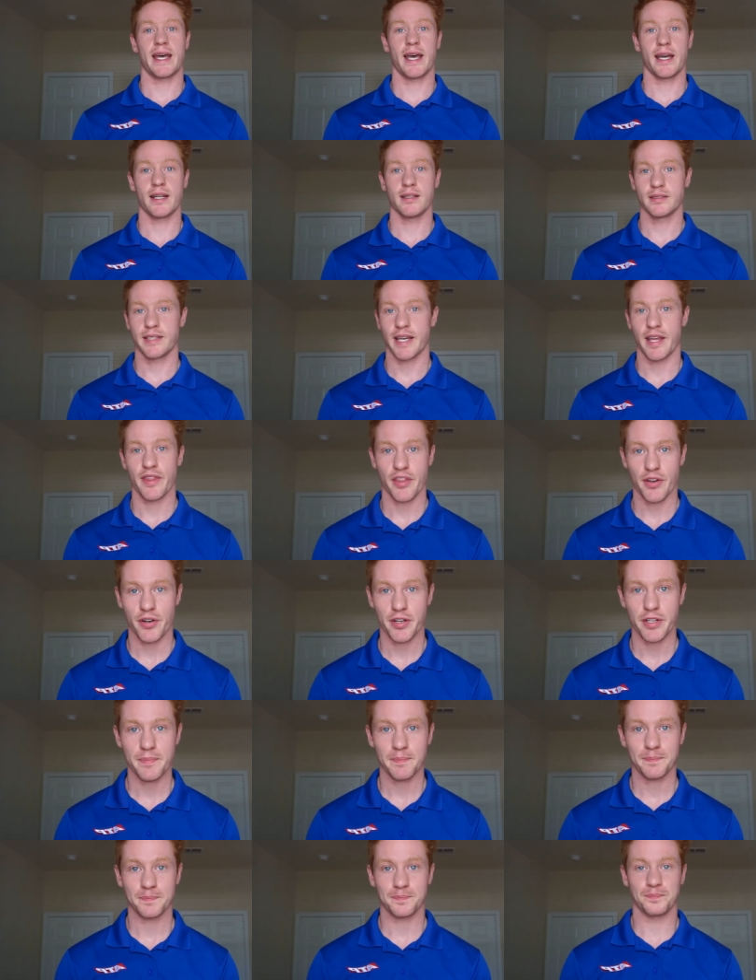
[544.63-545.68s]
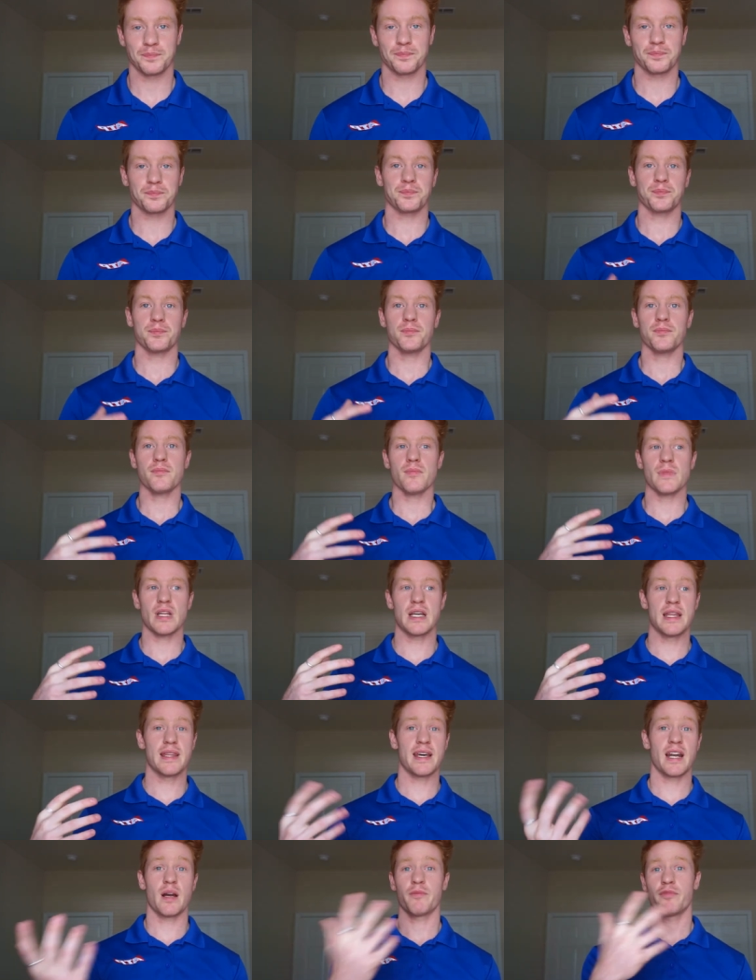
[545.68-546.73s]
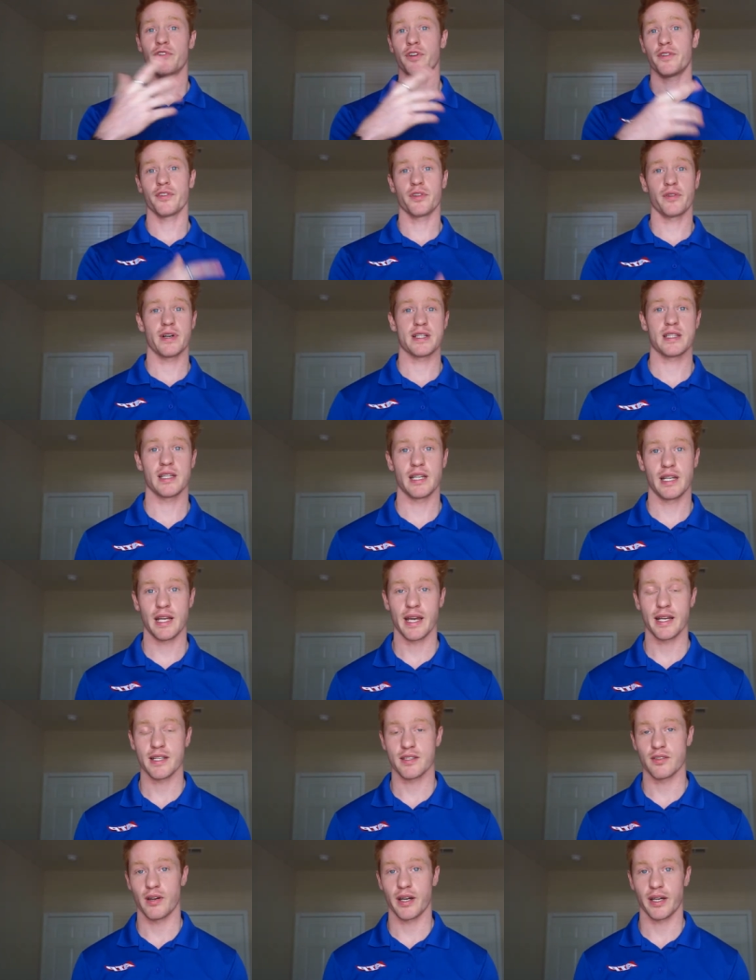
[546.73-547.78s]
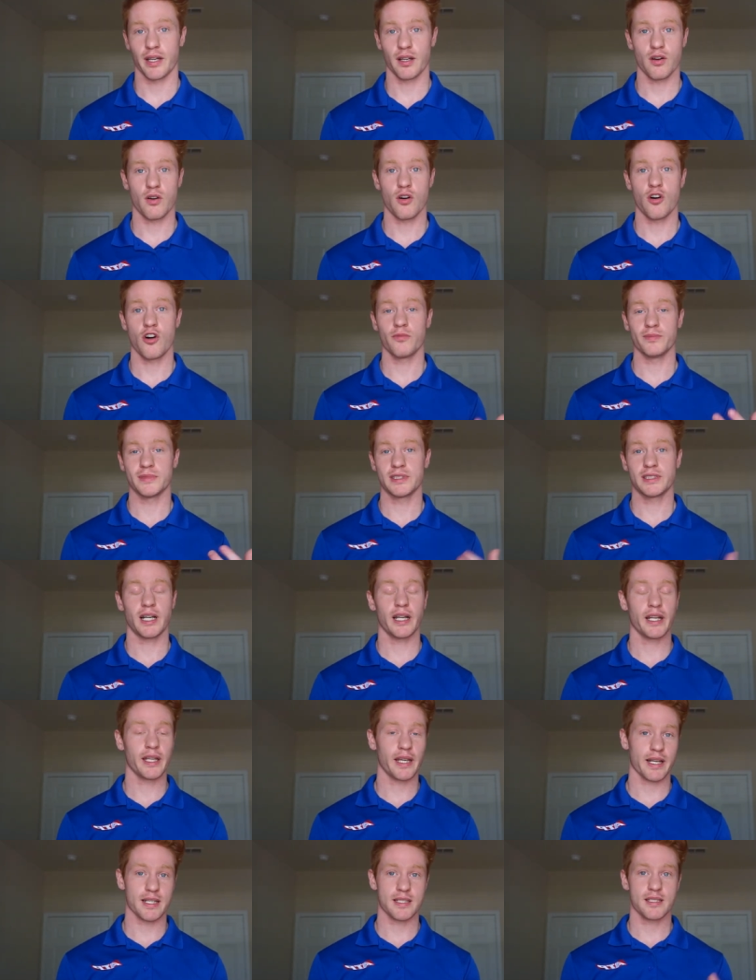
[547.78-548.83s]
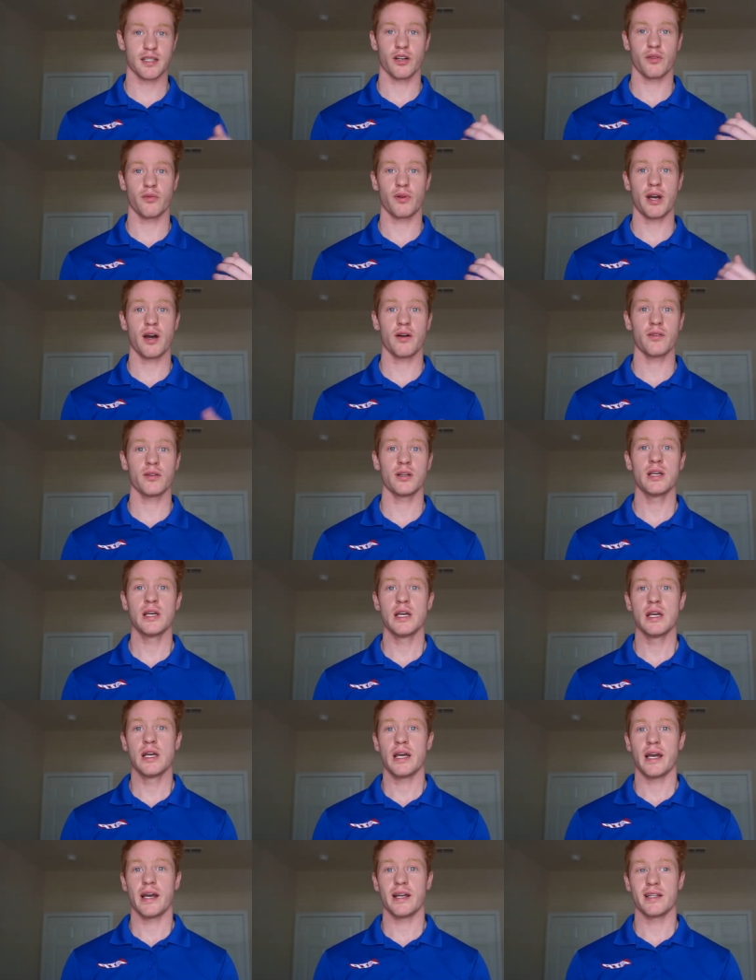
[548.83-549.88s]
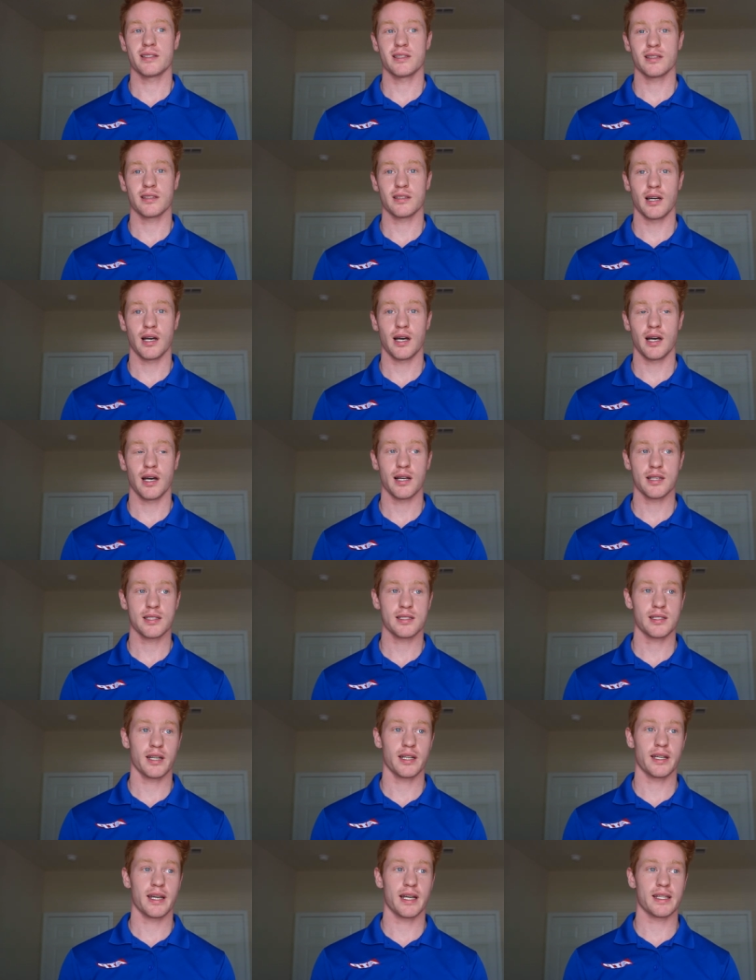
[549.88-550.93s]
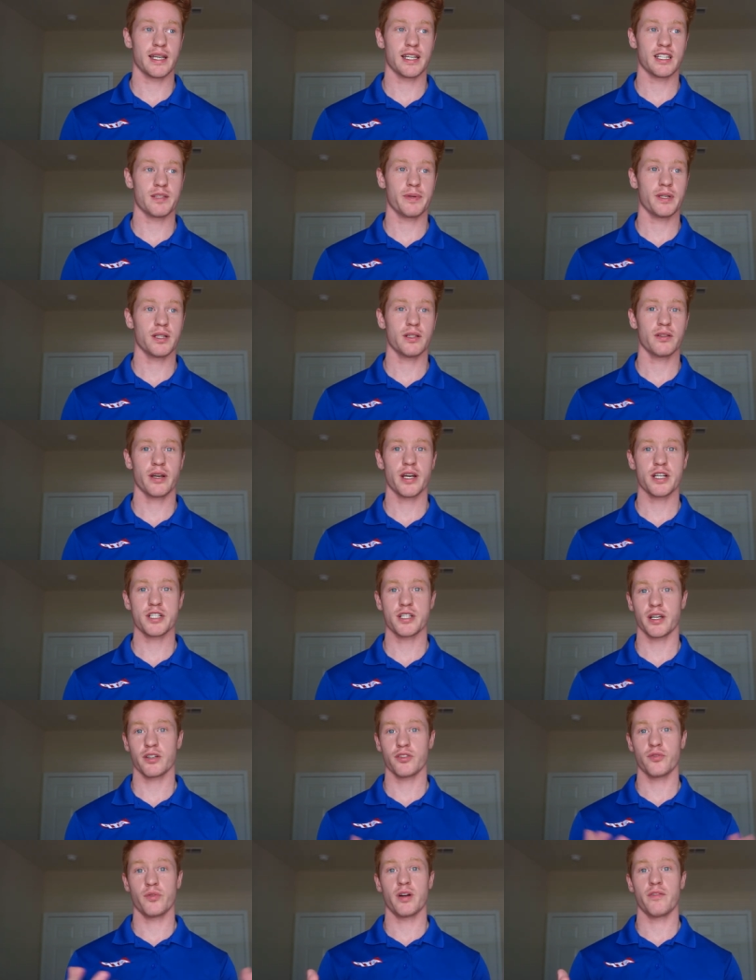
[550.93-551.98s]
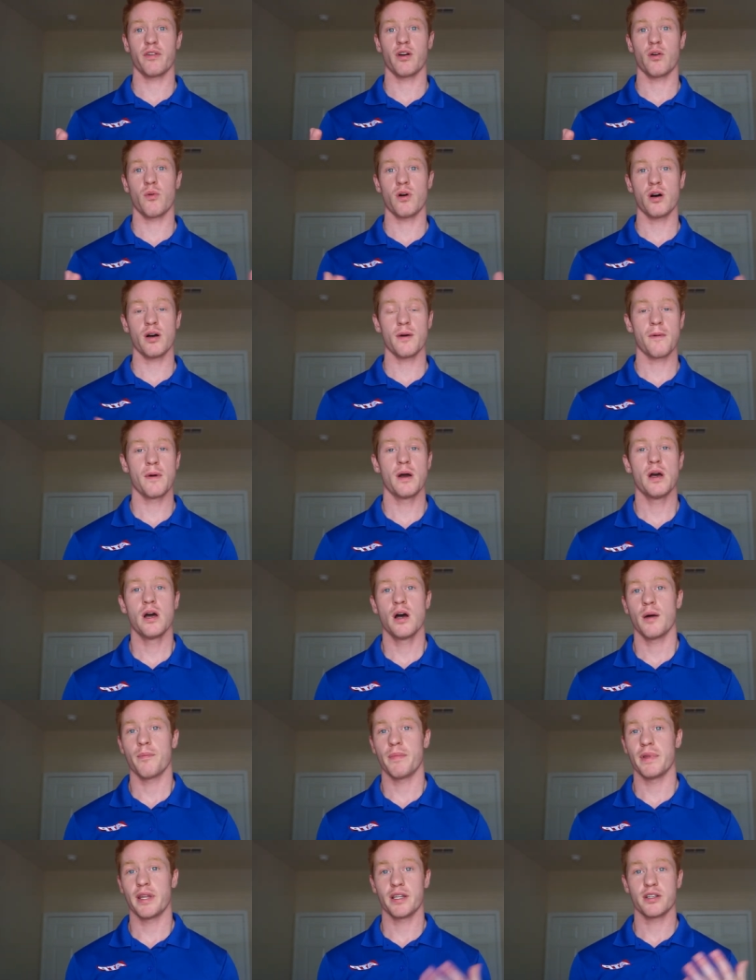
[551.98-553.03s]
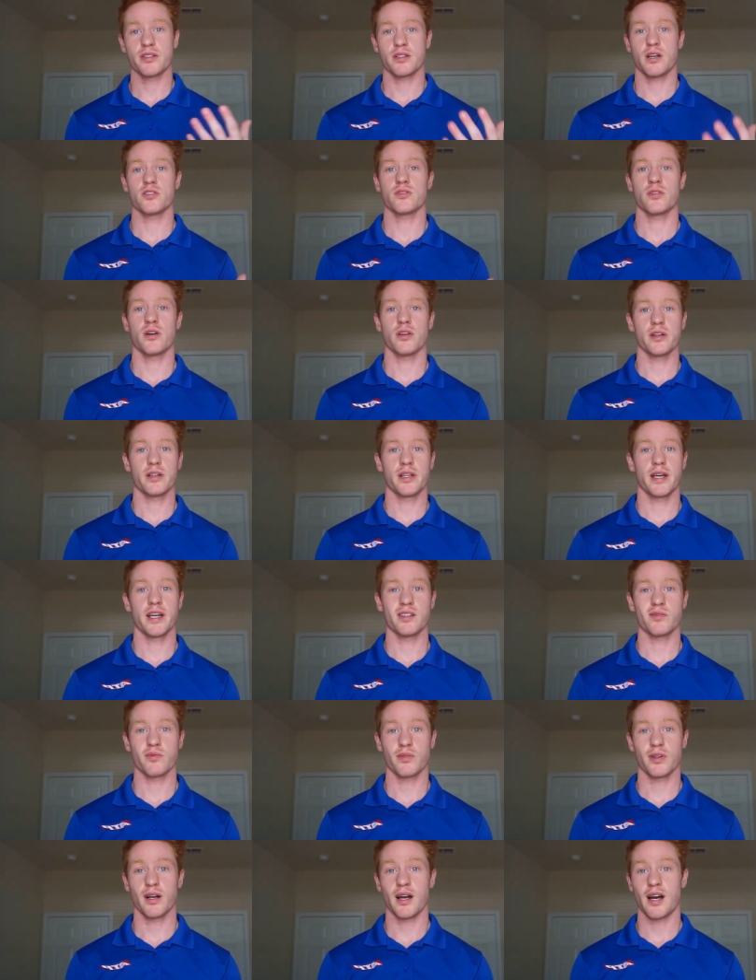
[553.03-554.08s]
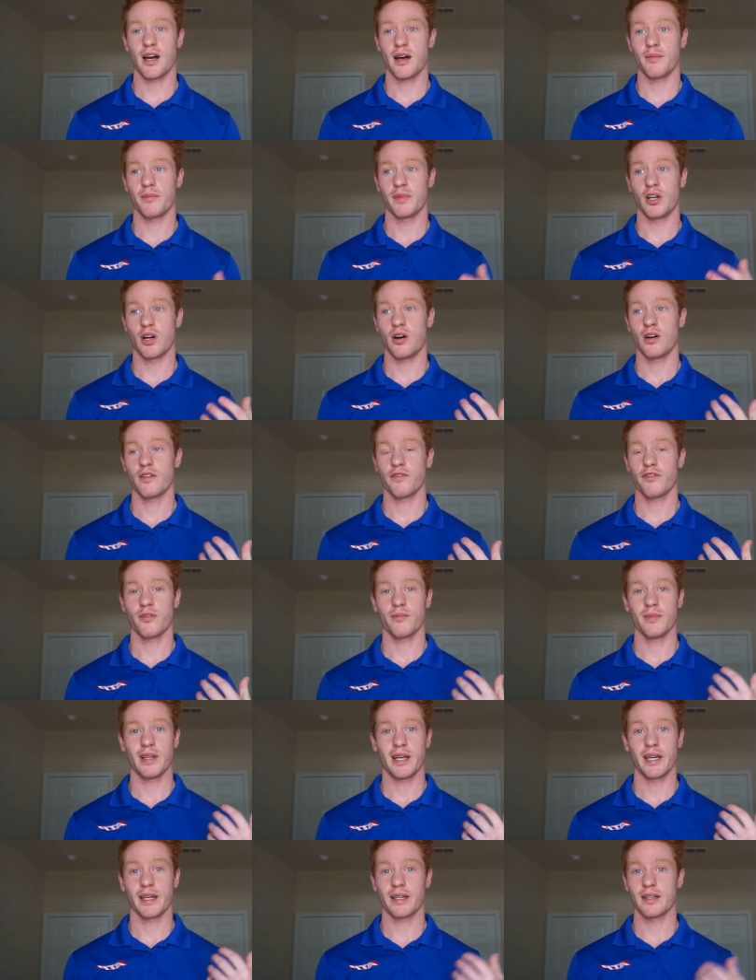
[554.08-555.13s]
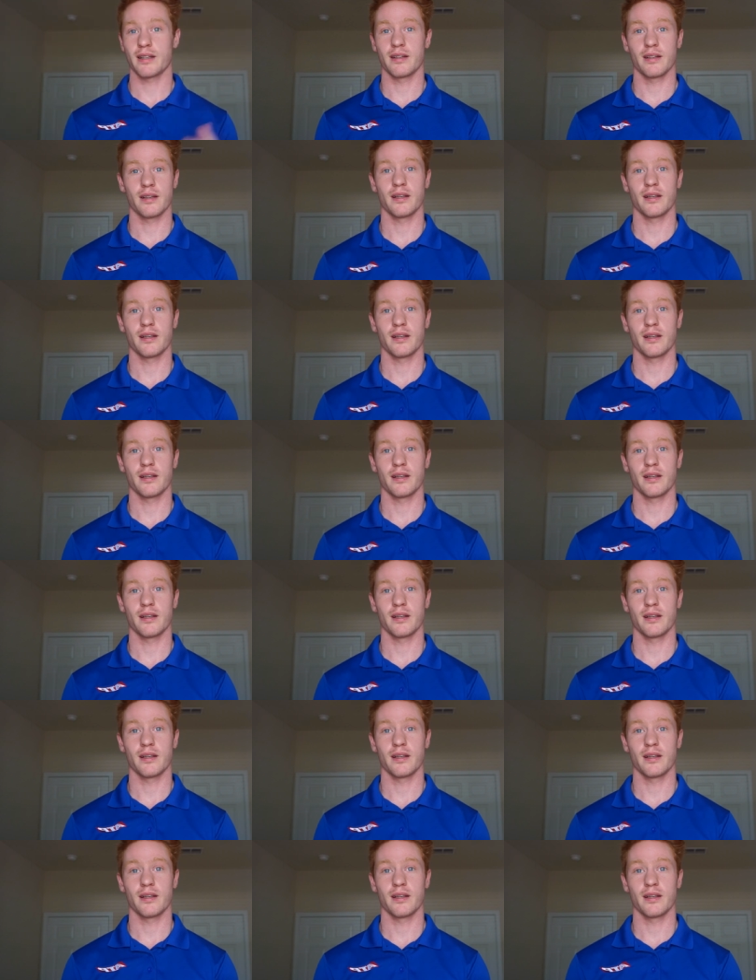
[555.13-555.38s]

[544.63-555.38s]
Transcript: ten, ten thirty. And then I'm free for the rest of the day. So I can go home, study, I can stick around and uh, study at the A T P location. I can do whatever I want. But then there's also other days where I'm gone from like